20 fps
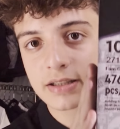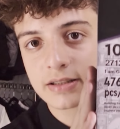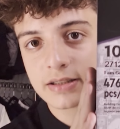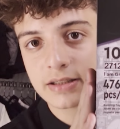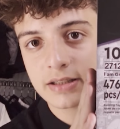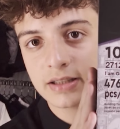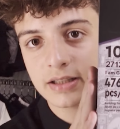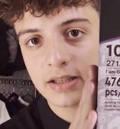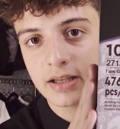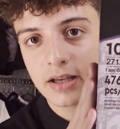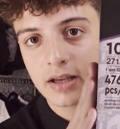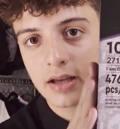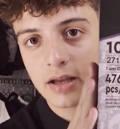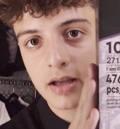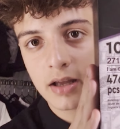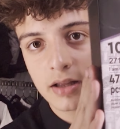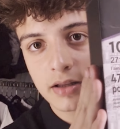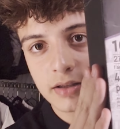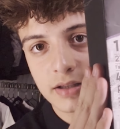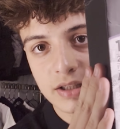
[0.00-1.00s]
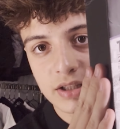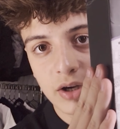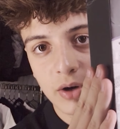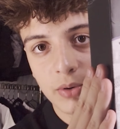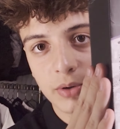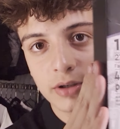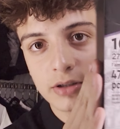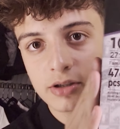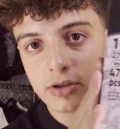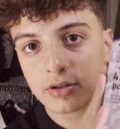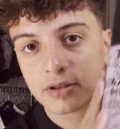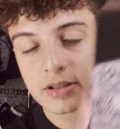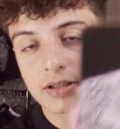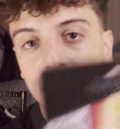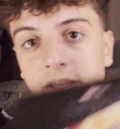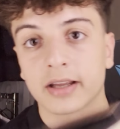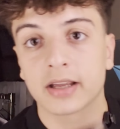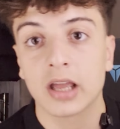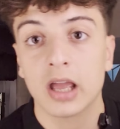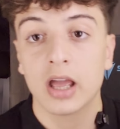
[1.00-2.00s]
see, this is how it looks
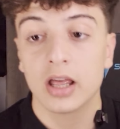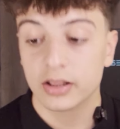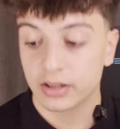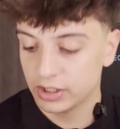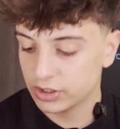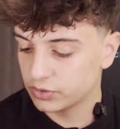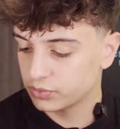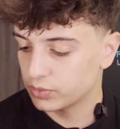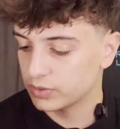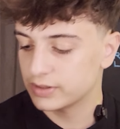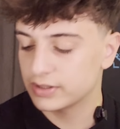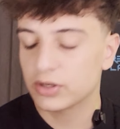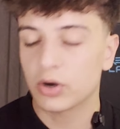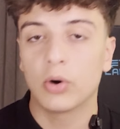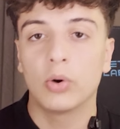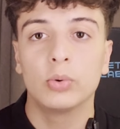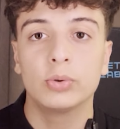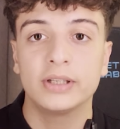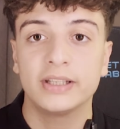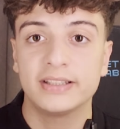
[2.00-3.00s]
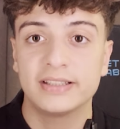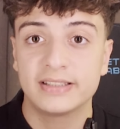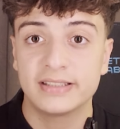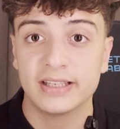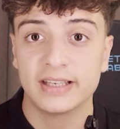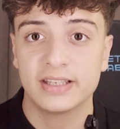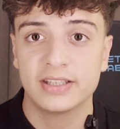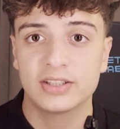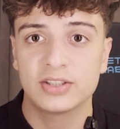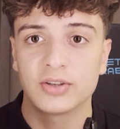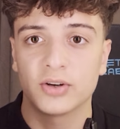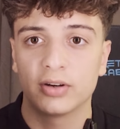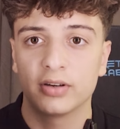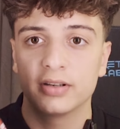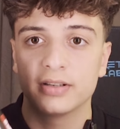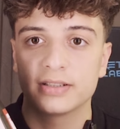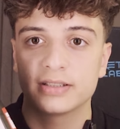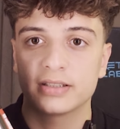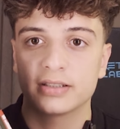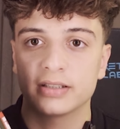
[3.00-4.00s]
like. This was only
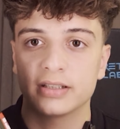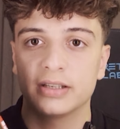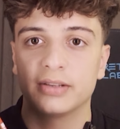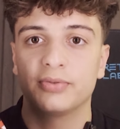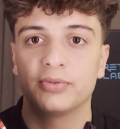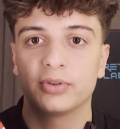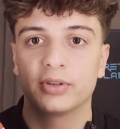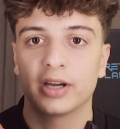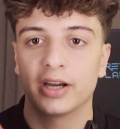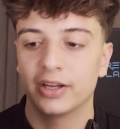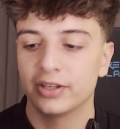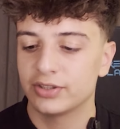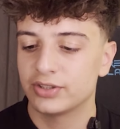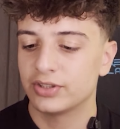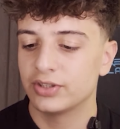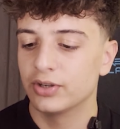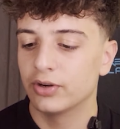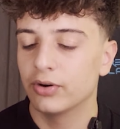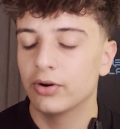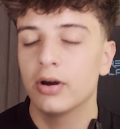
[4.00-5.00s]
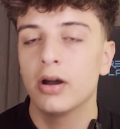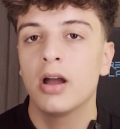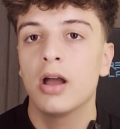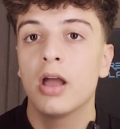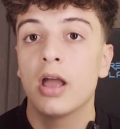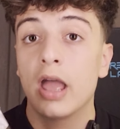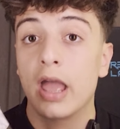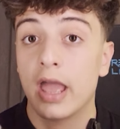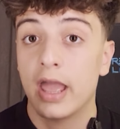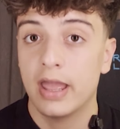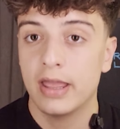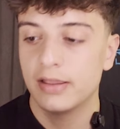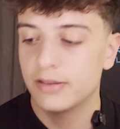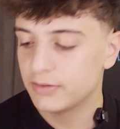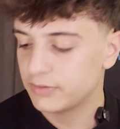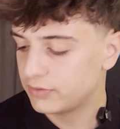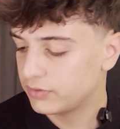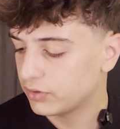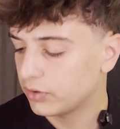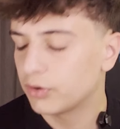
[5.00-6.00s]
$6 if you guys know.
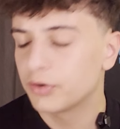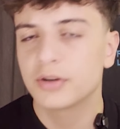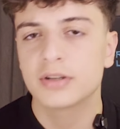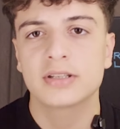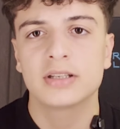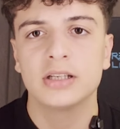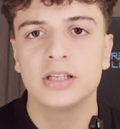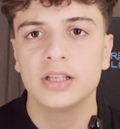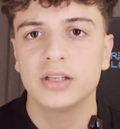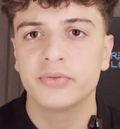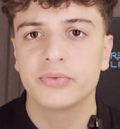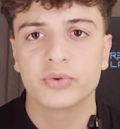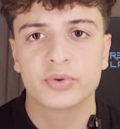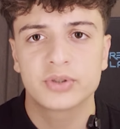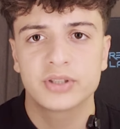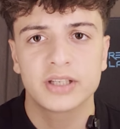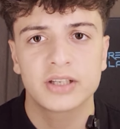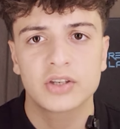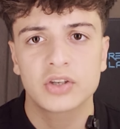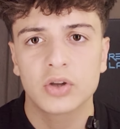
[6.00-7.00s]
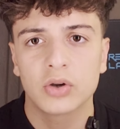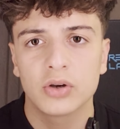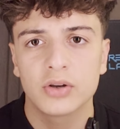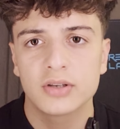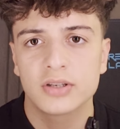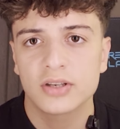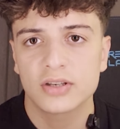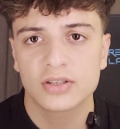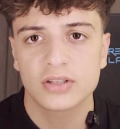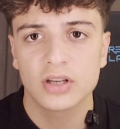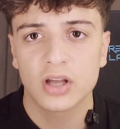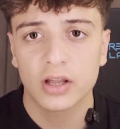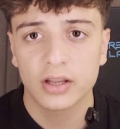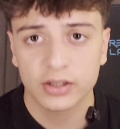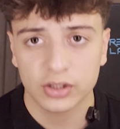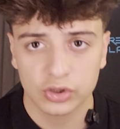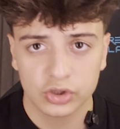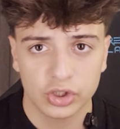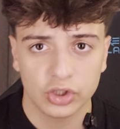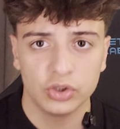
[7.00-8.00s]
And honestly, for $6, there's
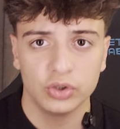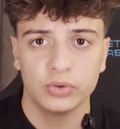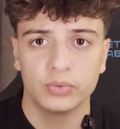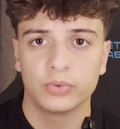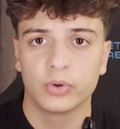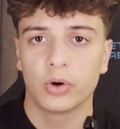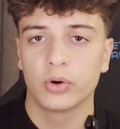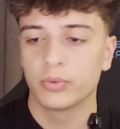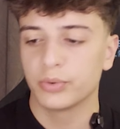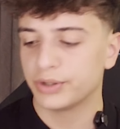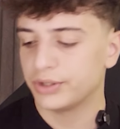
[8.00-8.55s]
nothing you can do wrong with